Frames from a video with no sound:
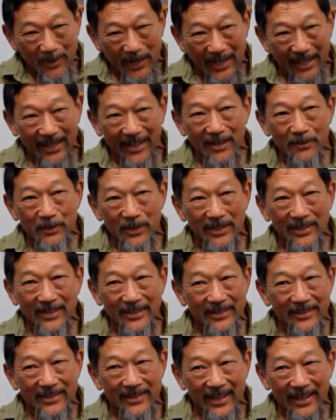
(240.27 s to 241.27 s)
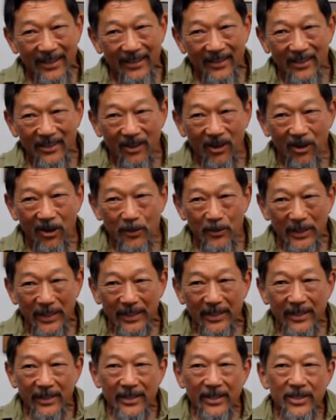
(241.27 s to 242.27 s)
had I been in the Army.
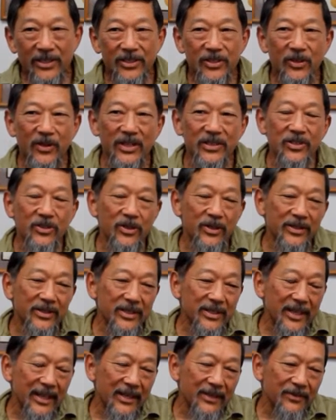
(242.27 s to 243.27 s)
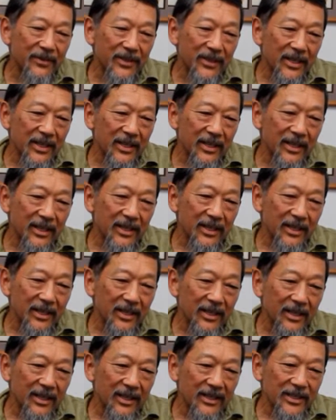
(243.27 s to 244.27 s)
So I joined the
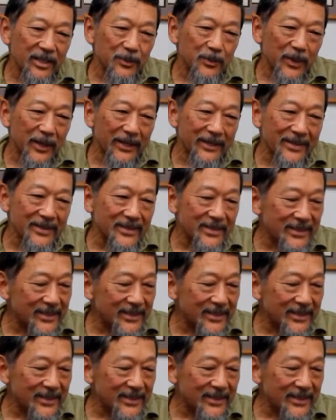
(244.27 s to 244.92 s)
Navy. I spent